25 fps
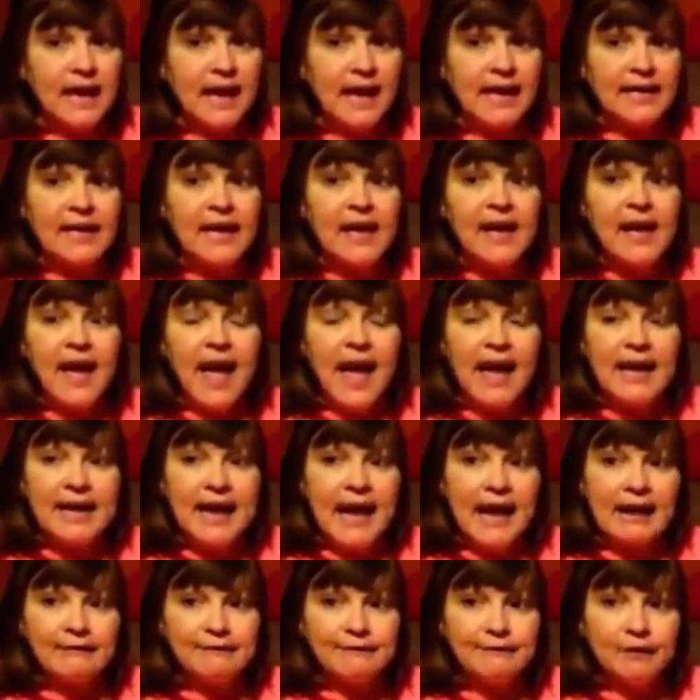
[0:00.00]
side and
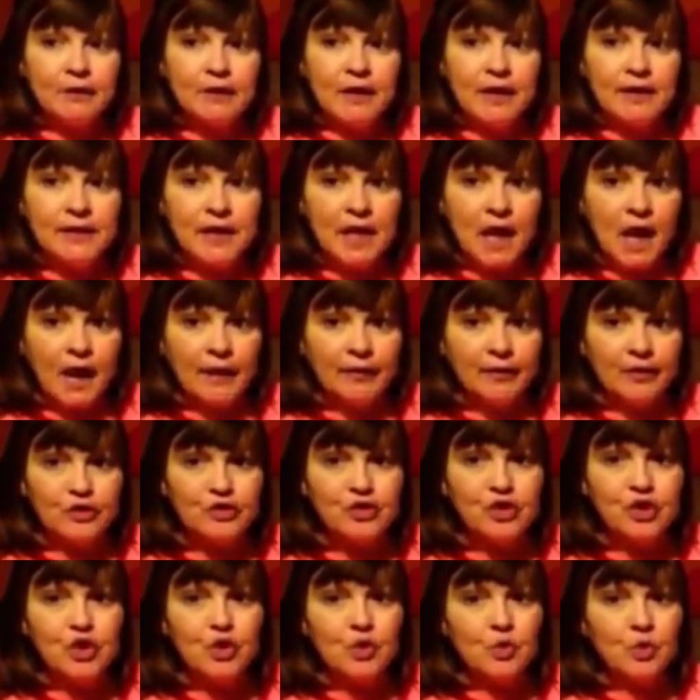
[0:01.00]
not full on the other.
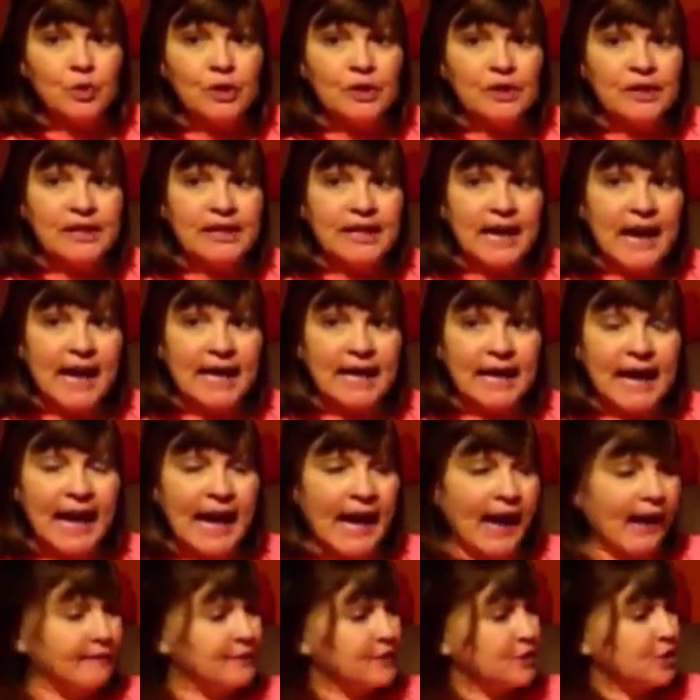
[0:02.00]
So you really kind of
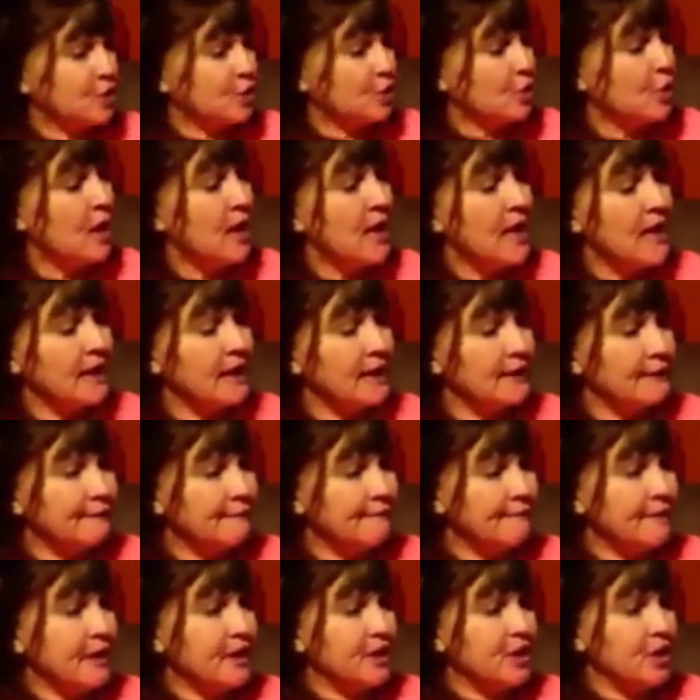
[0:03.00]
have to
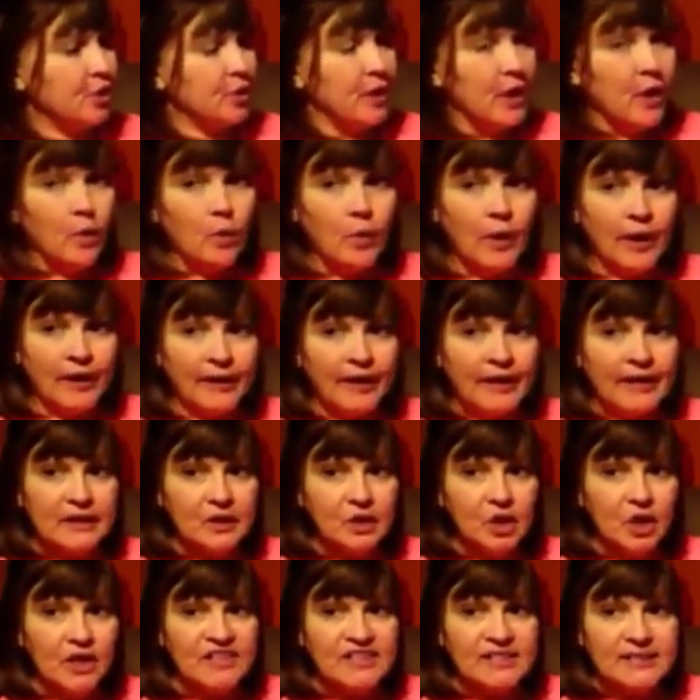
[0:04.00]
configure it where
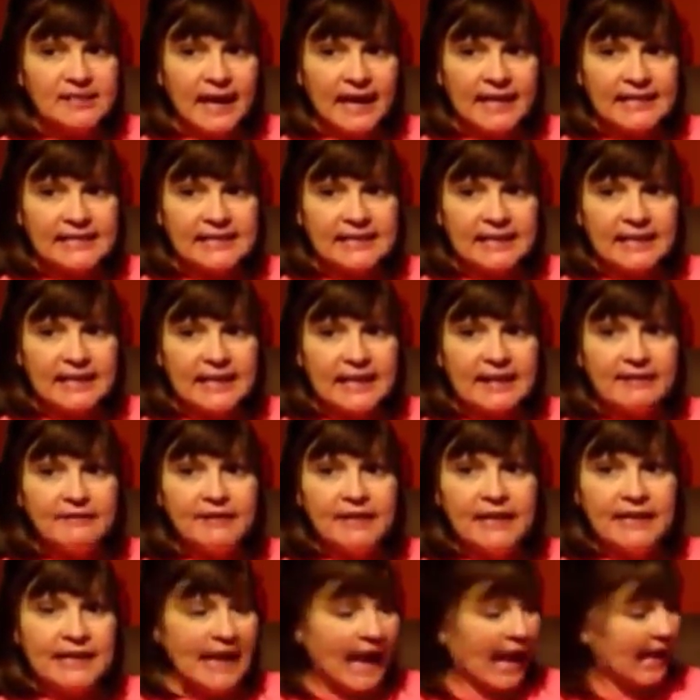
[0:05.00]
it looks nice and
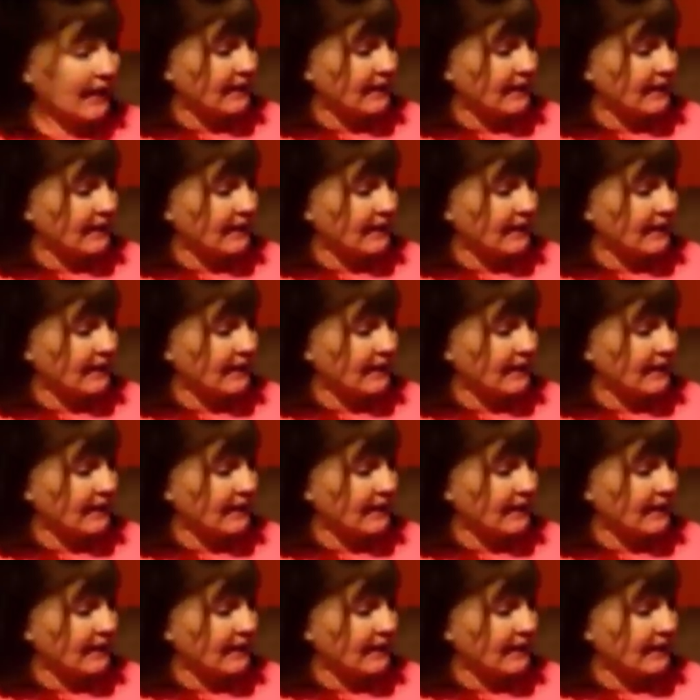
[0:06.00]
even and